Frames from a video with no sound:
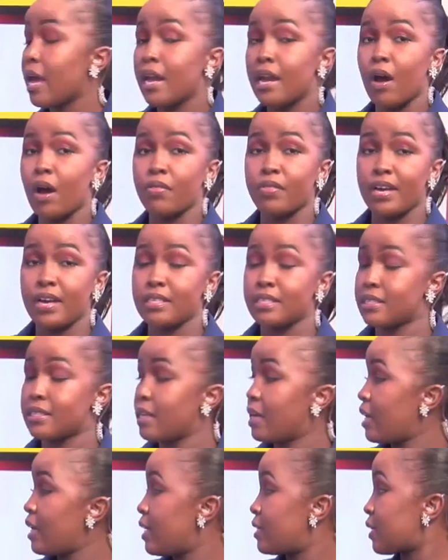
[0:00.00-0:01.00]
Now, this
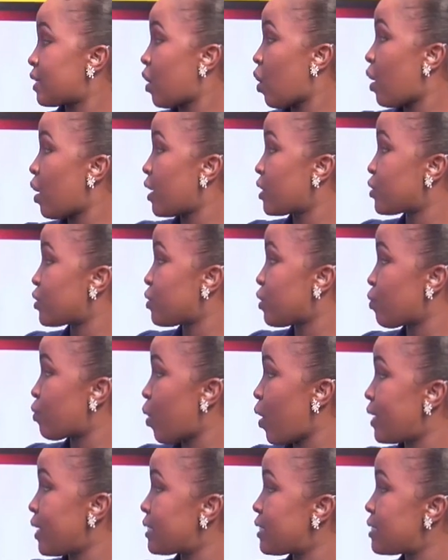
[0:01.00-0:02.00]
is according to the
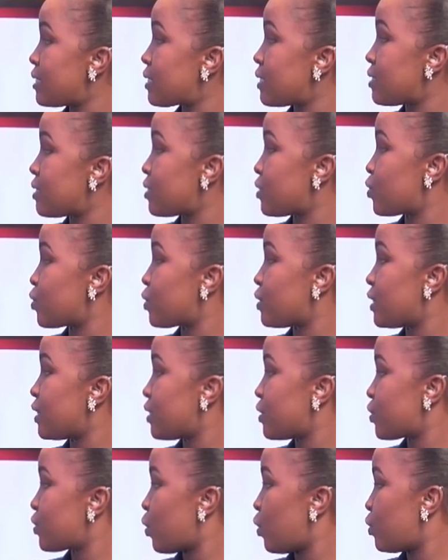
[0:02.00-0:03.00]
Reuters Institute
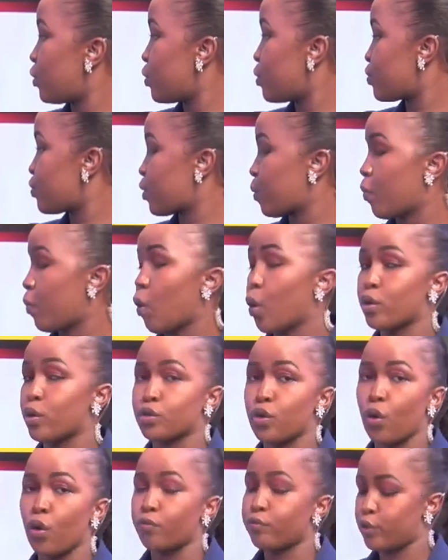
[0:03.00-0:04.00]
Digital News
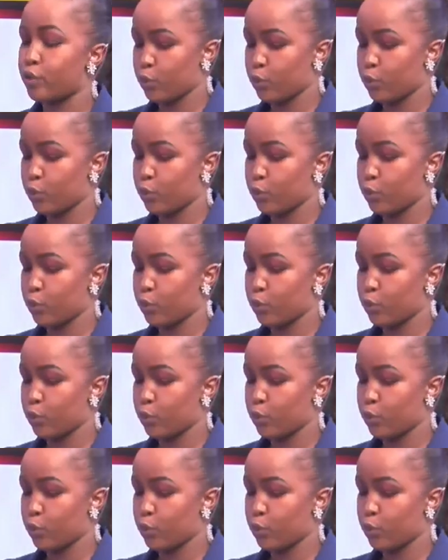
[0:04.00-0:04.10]
Report of